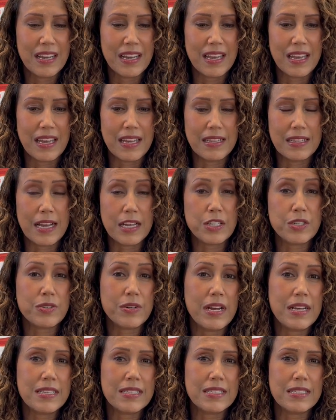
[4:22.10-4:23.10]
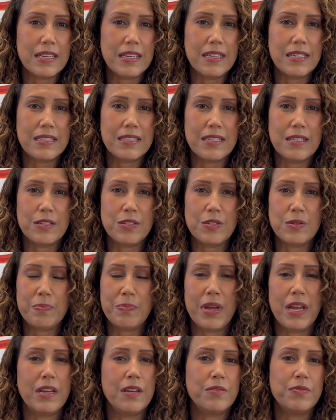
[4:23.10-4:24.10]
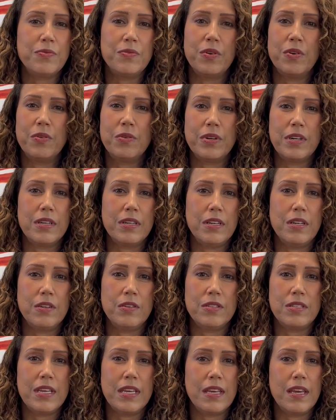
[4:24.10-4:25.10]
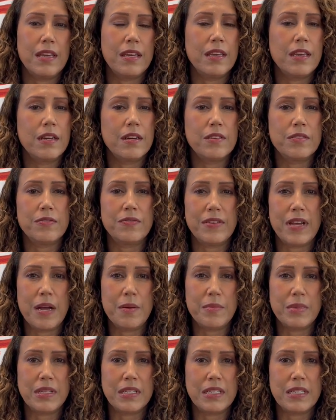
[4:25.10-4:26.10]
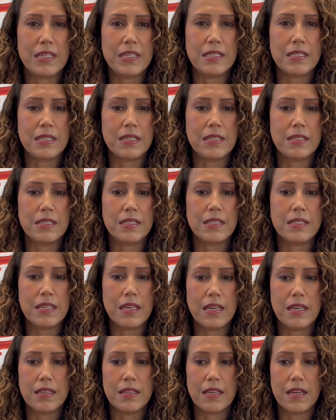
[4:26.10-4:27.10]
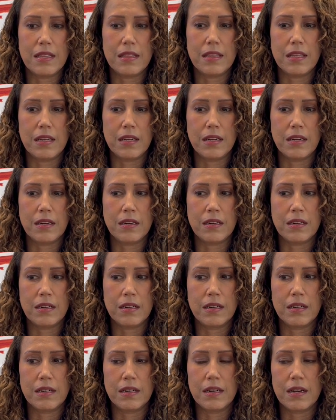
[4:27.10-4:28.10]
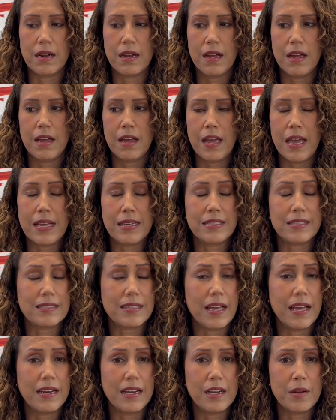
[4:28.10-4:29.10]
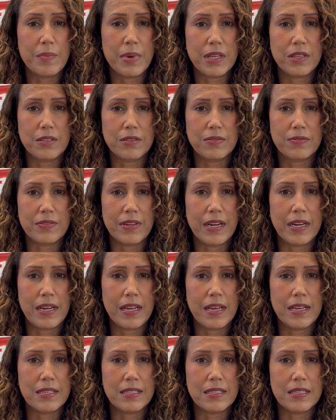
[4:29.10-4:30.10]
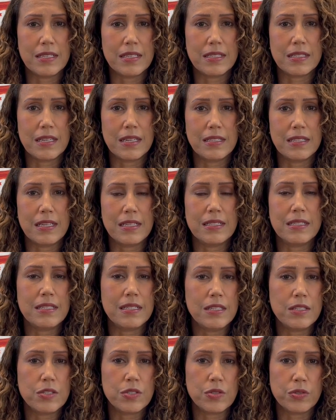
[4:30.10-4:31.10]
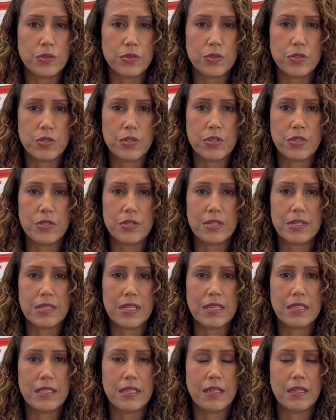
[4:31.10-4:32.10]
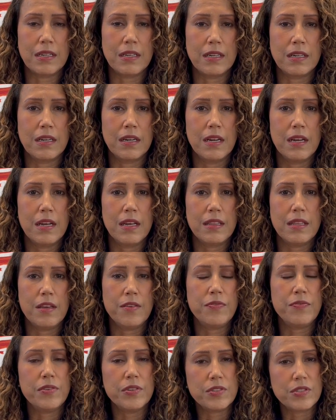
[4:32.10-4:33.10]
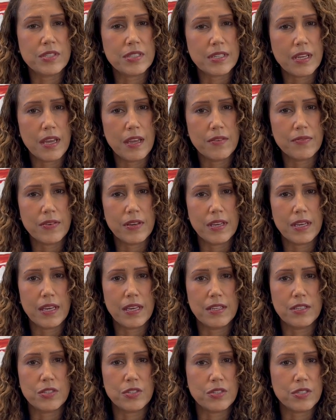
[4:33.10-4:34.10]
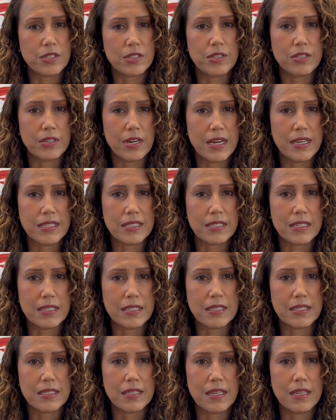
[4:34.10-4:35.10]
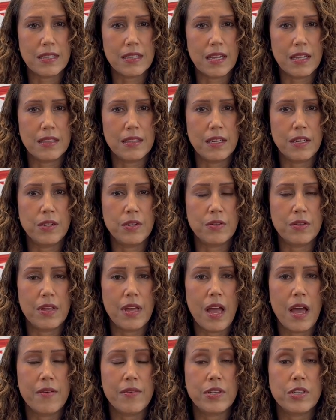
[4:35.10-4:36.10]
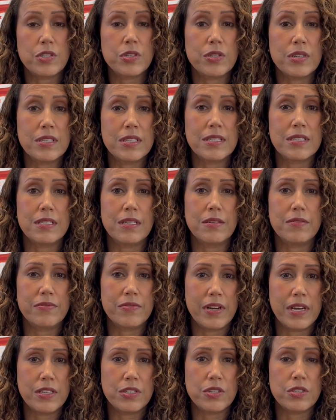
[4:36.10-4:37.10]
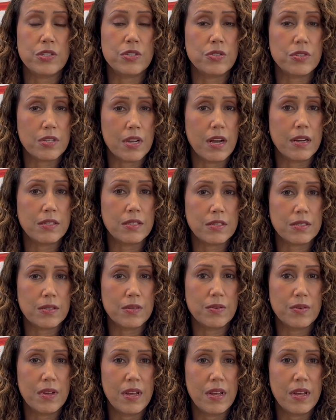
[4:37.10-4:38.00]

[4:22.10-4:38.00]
And that translates into paying it forward, you know, taking care of families and seeing that they're excited about their finances, that they see solutions, that they feel safe in case there's a crisis, and that they know they have a trusted advisor to talk to.